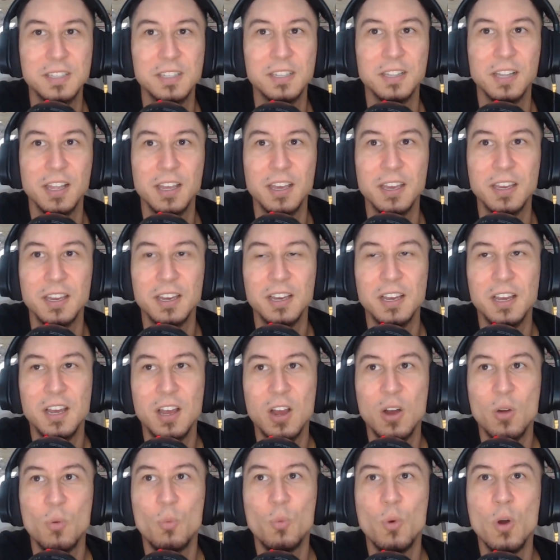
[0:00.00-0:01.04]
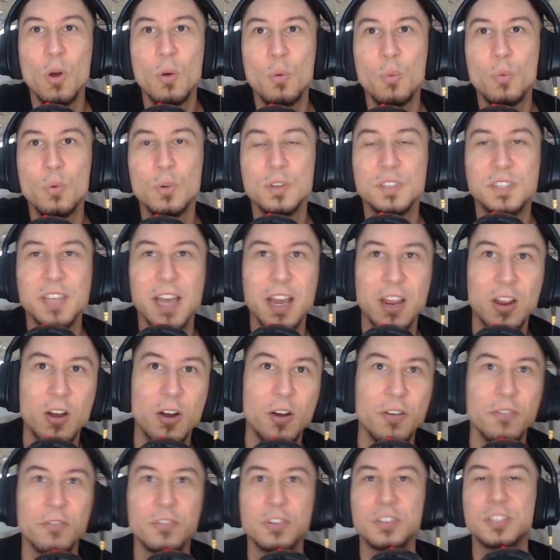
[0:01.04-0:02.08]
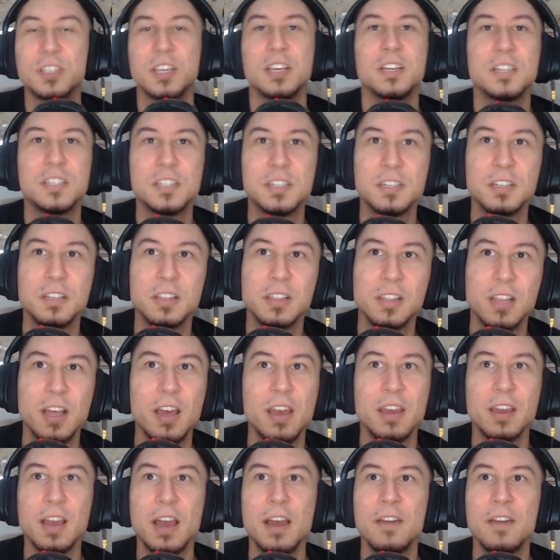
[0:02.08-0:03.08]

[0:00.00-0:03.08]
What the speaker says: And like, what was that conversation like?